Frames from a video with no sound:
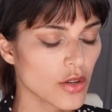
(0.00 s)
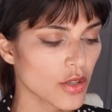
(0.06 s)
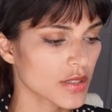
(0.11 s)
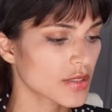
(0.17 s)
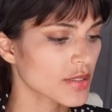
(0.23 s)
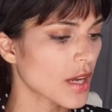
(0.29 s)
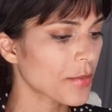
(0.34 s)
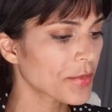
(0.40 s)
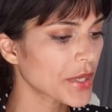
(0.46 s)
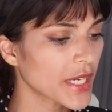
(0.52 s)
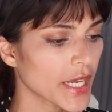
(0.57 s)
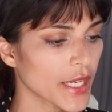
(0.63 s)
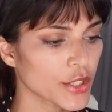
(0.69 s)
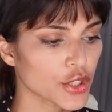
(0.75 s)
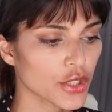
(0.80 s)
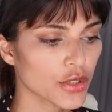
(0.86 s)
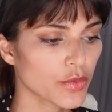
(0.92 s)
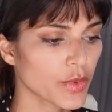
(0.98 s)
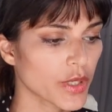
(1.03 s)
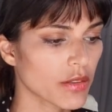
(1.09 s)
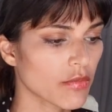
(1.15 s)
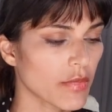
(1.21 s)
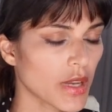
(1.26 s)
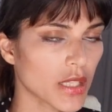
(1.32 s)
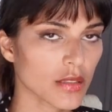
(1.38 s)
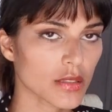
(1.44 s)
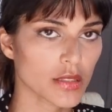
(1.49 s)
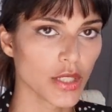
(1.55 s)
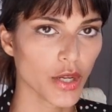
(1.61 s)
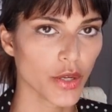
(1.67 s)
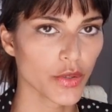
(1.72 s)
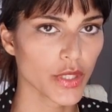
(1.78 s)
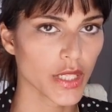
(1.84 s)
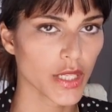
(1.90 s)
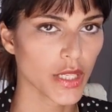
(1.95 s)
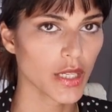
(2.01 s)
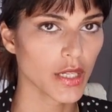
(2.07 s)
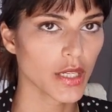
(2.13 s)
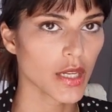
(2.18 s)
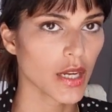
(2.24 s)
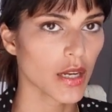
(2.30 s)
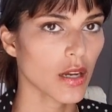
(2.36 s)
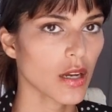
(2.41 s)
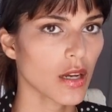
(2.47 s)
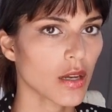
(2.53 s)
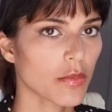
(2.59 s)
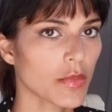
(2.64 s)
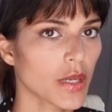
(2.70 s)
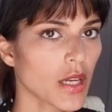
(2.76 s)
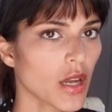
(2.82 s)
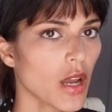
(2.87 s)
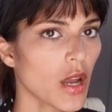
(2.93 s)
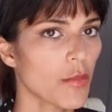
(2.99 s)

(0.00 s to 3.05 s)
got some connection with melatonin,